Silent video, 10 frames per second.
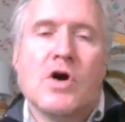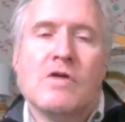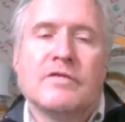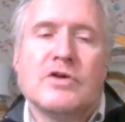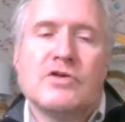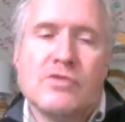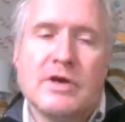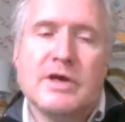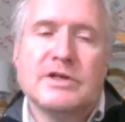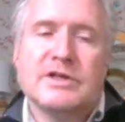of
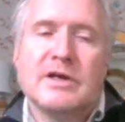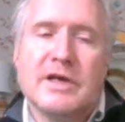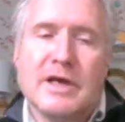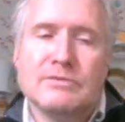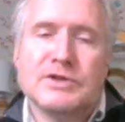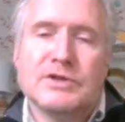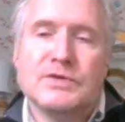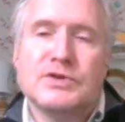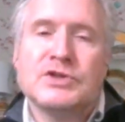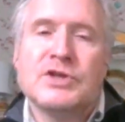crooked
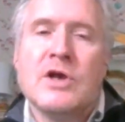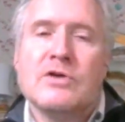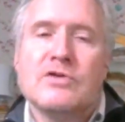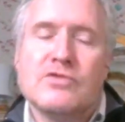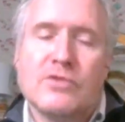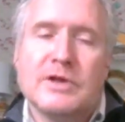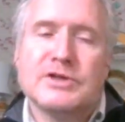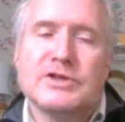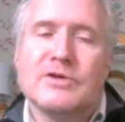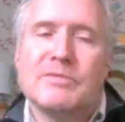accountants,
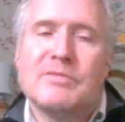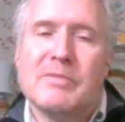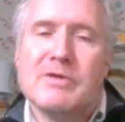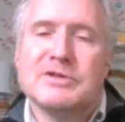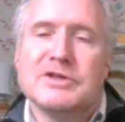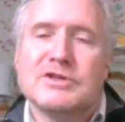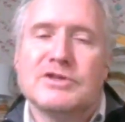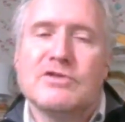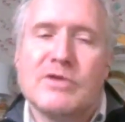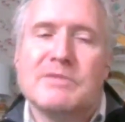crooked stock
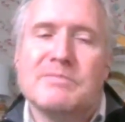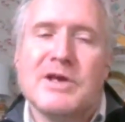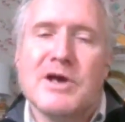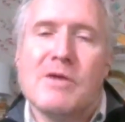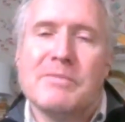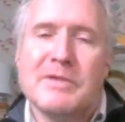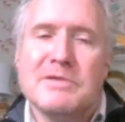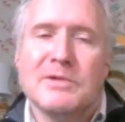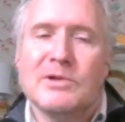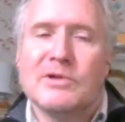promoters, crooked PR
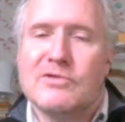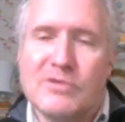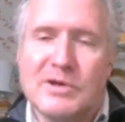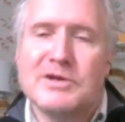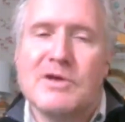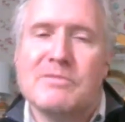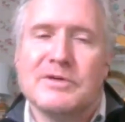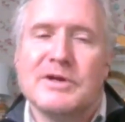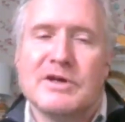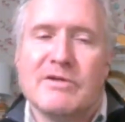people, crooked
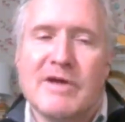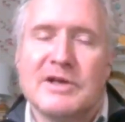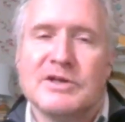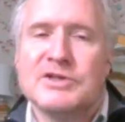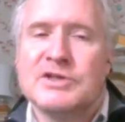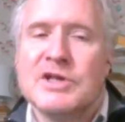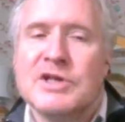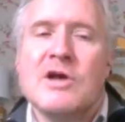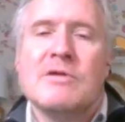company directors,